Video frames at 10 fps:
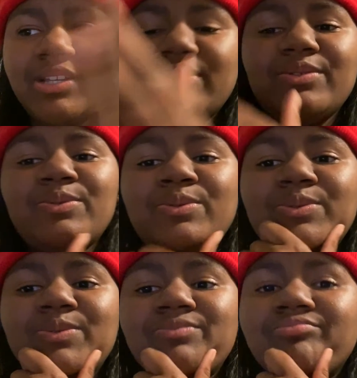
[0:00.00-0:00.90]
So
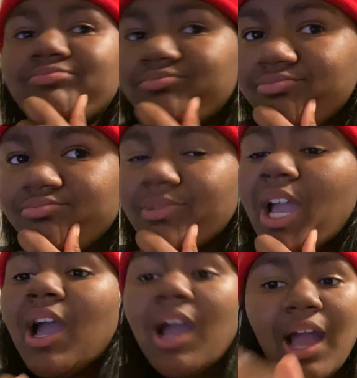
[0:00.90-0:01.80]

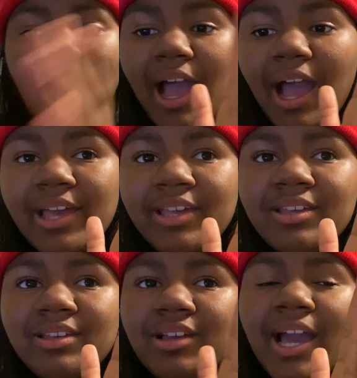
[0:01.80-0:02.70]
I
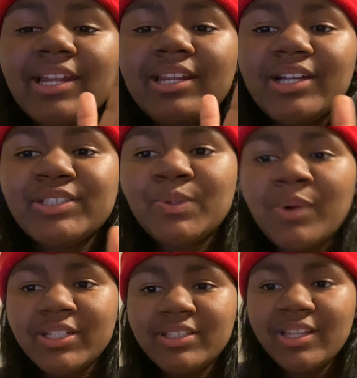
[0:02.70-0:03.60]
I didn't actually
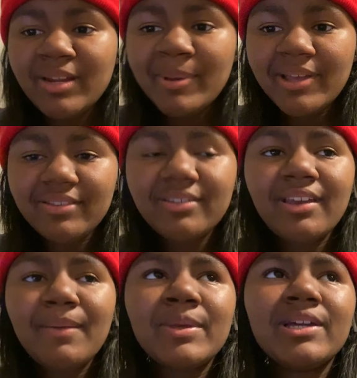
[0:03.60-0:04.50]
watch the debates yet
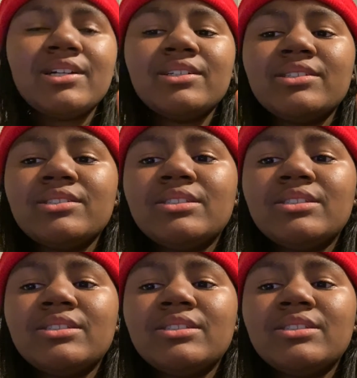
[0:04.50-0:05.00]
because